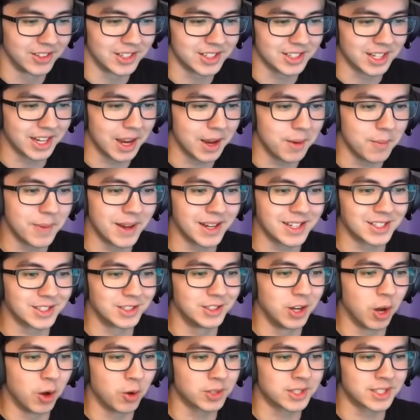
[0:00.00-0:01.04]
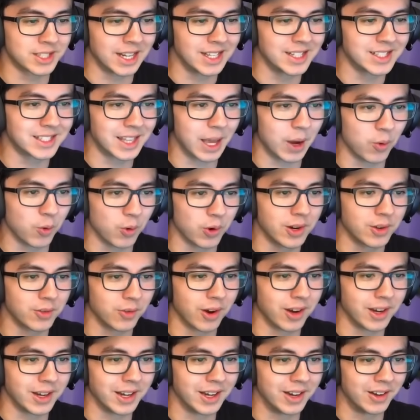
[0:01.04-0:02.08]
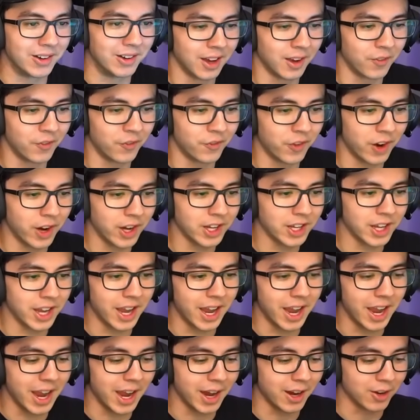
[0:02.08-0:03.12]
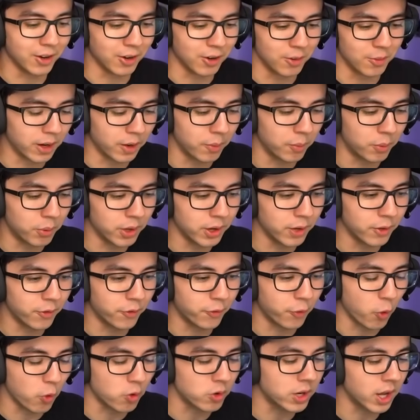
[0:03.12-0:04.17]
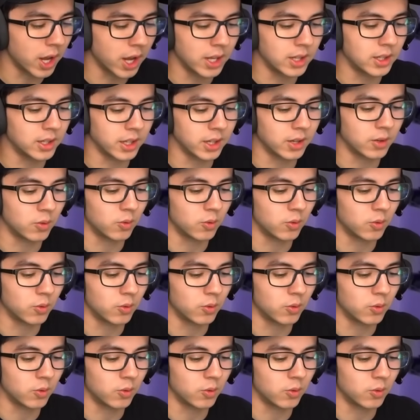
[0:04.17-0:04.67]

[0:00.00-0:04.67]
This game makes no sense that we're in right now. I'm fighting a hacker. I'm playing Fortnite. Like,